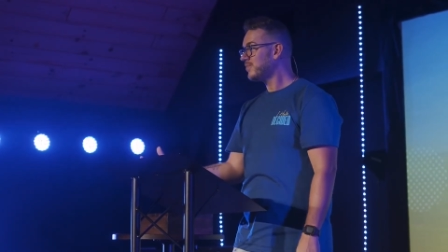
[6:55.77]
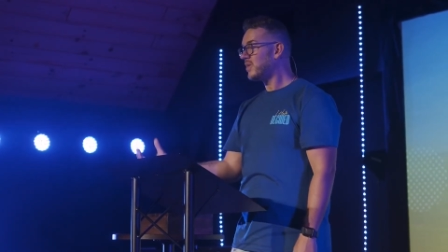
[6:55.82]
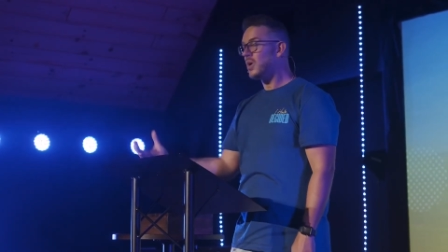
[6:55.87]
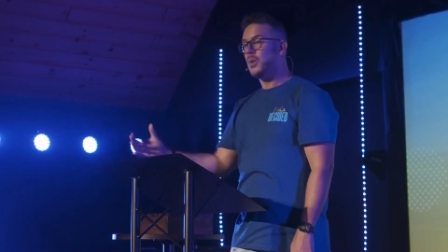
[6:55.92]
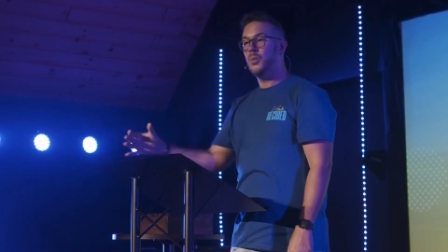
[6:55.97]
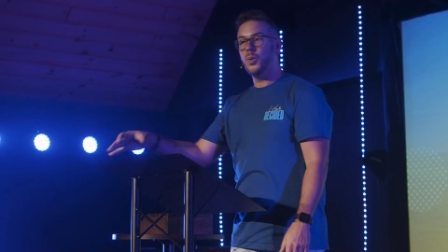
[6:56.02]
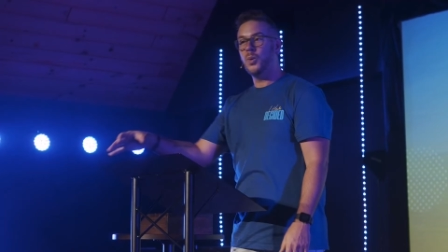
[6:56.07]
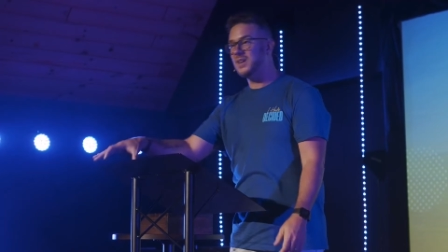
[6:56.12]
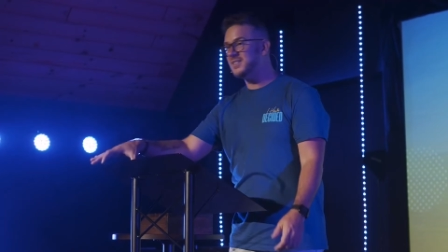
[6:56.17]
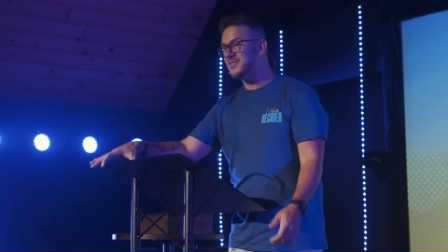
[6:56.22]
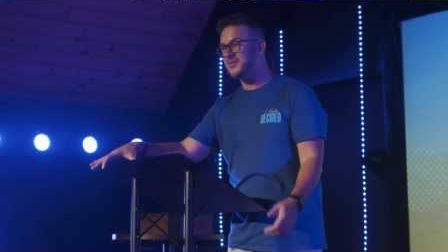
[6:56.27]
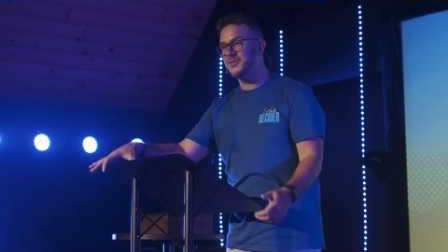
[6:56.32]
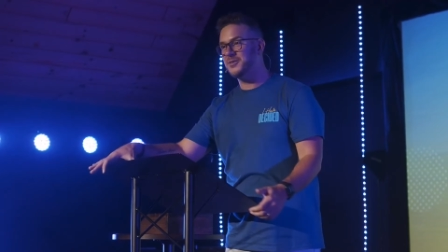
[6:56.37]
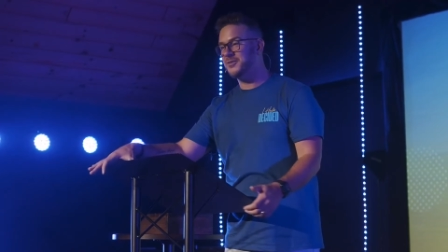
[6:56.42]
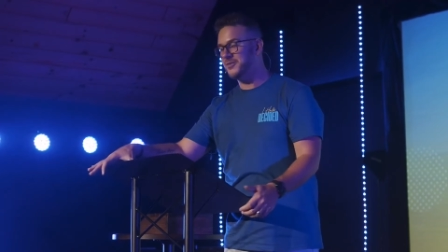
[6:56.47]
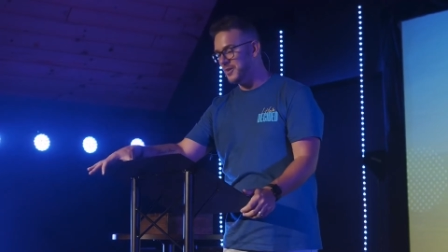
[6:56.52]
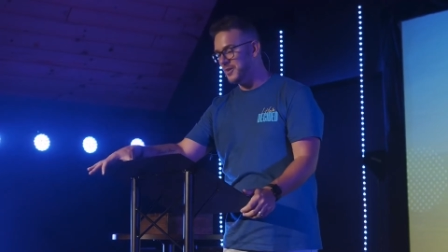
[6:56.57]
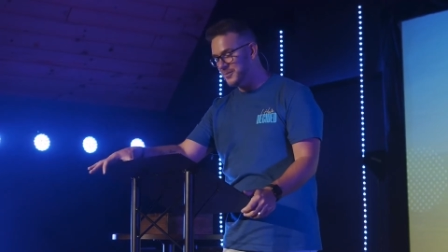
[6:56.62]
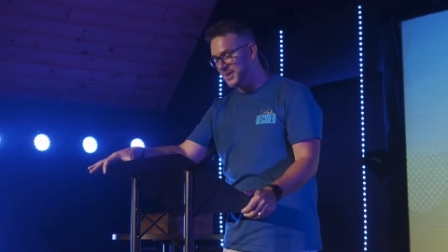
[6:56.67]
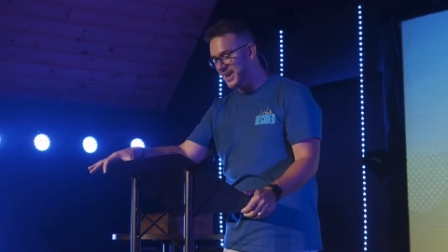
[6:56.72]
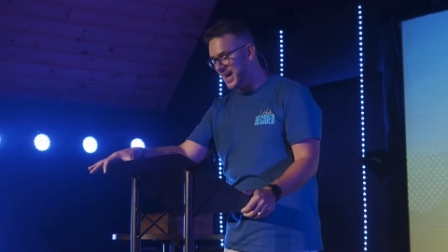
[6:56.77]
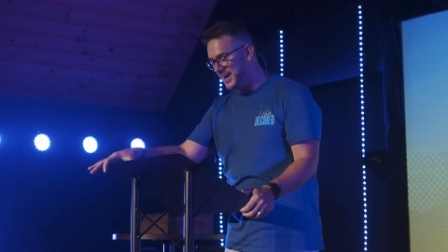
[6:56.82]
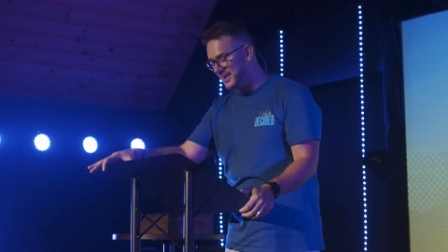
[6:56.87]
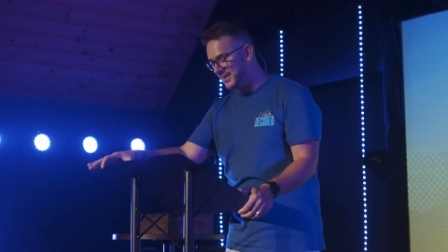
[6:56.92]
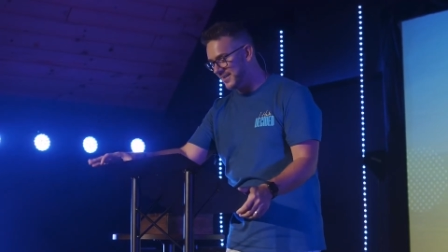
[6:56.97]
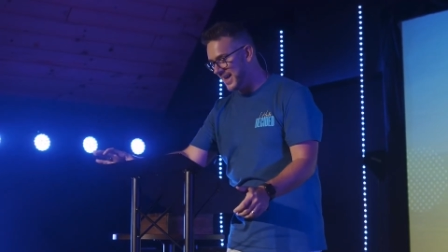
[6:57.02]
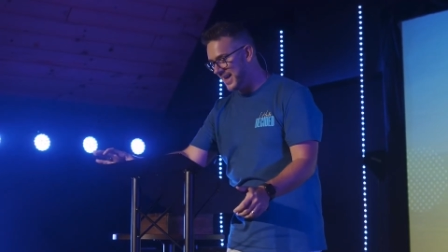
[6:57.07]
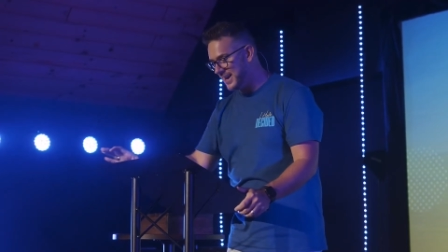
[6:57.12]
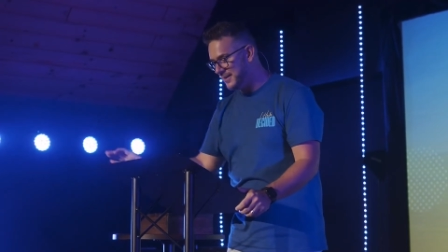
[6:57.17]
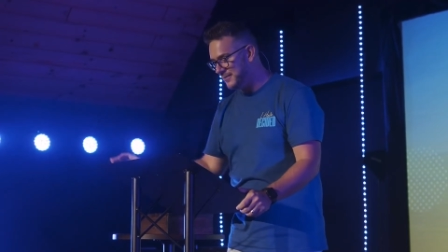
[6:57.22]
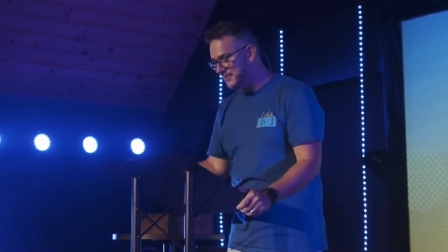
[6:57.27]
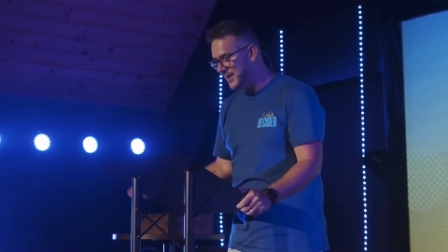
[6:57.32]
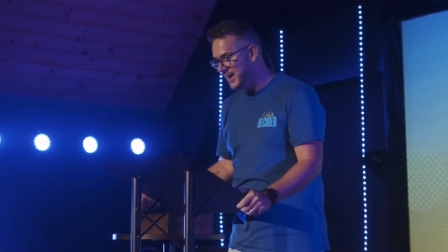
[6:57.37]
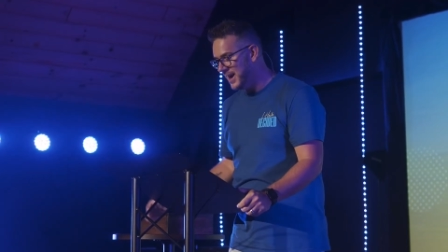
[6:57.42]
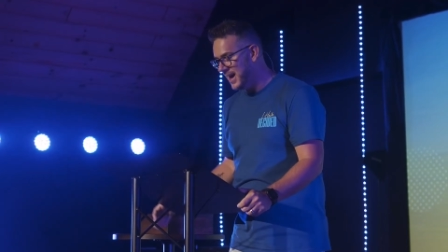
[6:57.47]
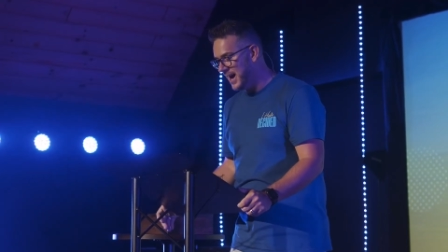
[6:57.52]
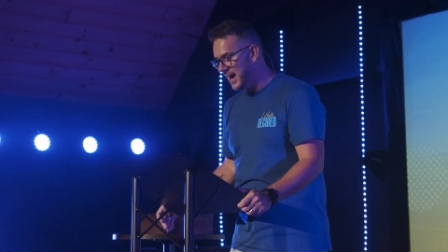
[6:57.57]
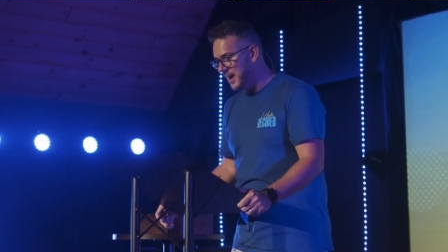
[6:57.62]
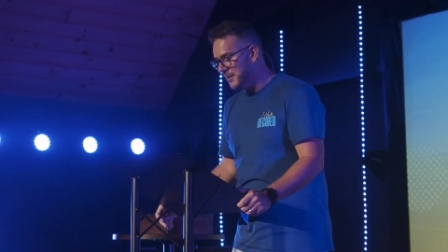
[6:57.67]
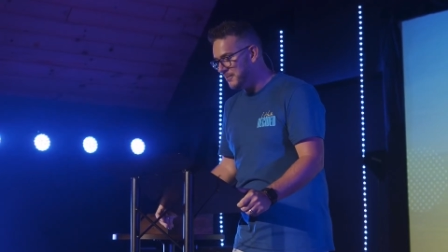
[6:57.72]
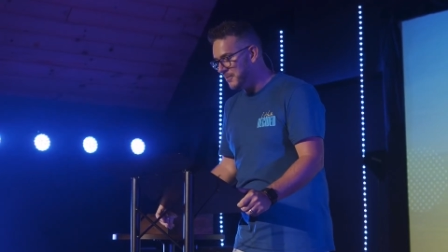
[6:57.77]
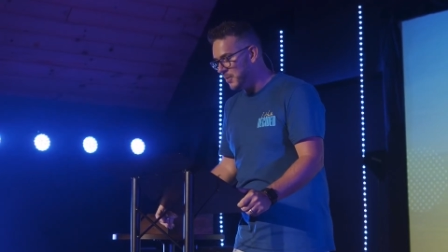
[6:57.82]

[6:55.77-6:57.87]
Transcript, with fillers: wants fulfillment out of life. Um,